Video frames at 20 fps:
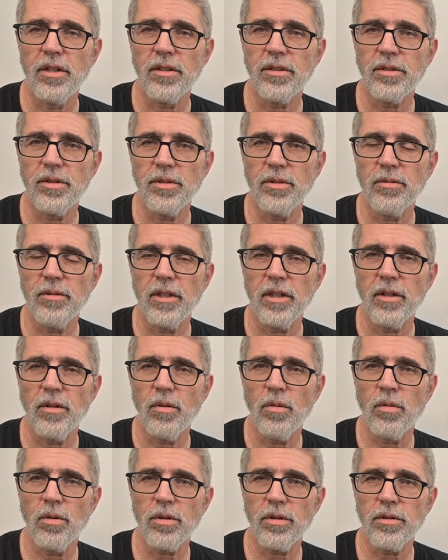to
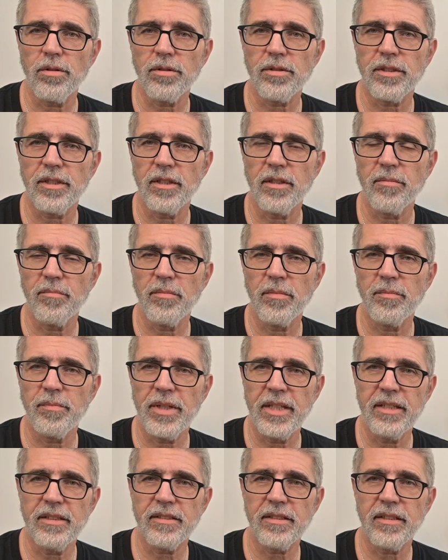order some
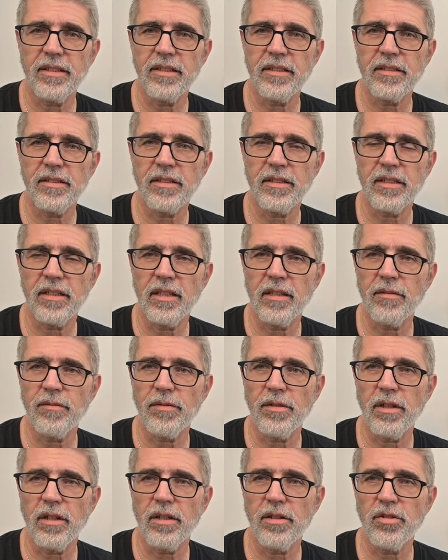pieces if
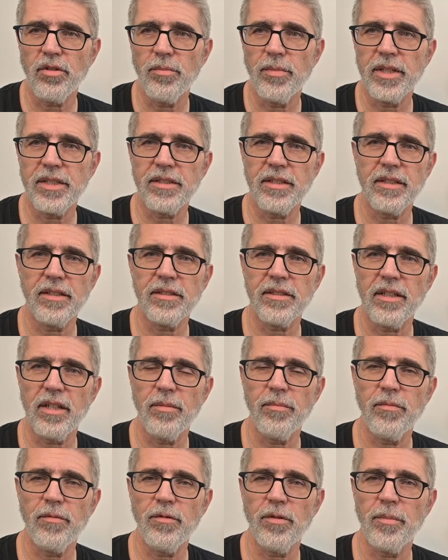you're missing
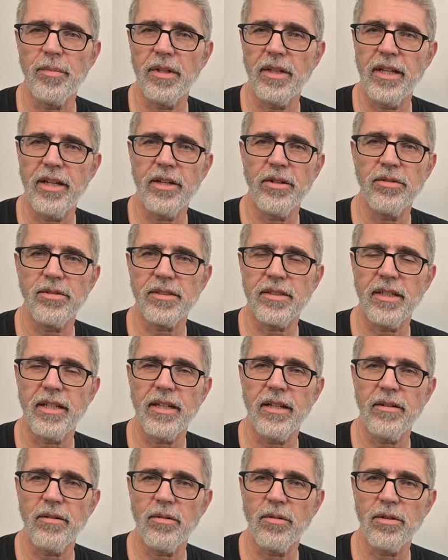some from a Lego
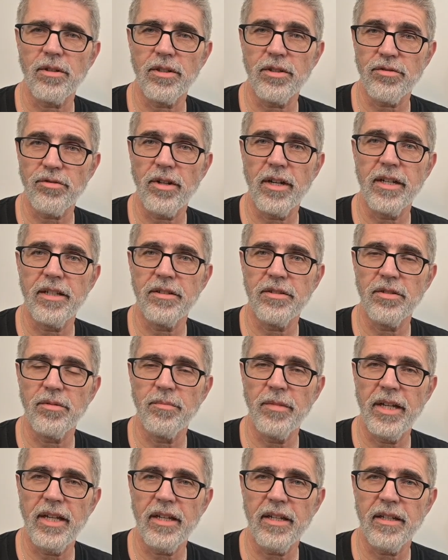set, or you're trying to
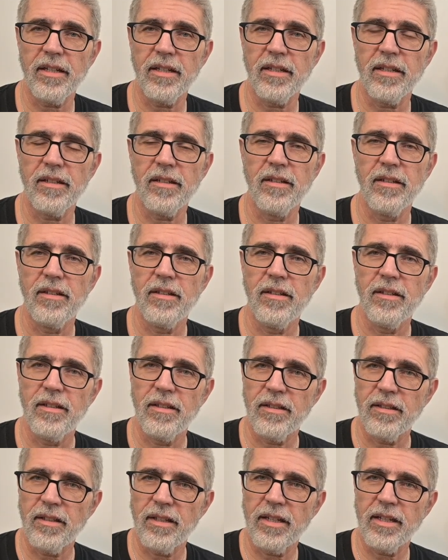make
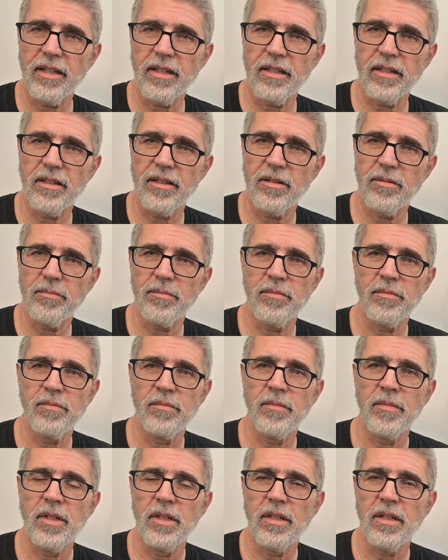like
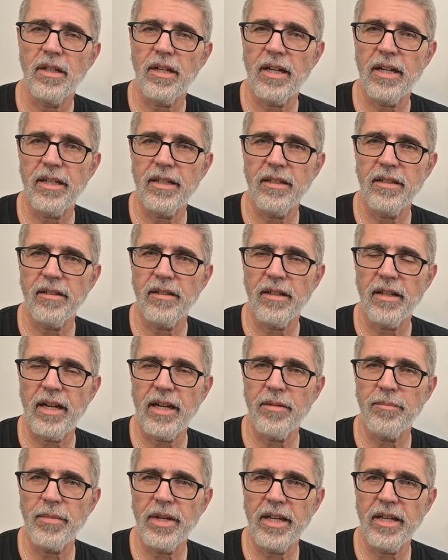I
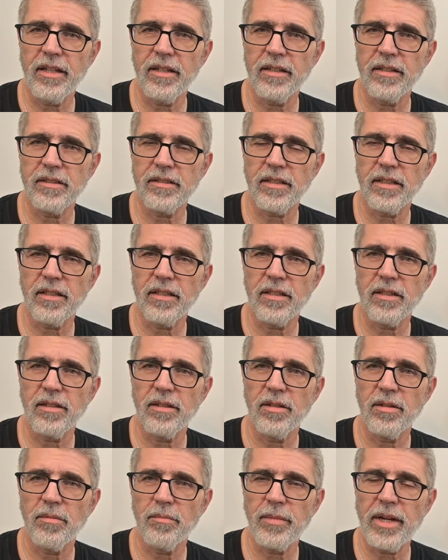made as a
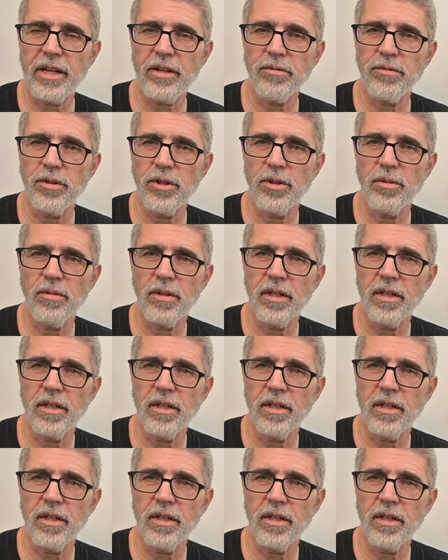micro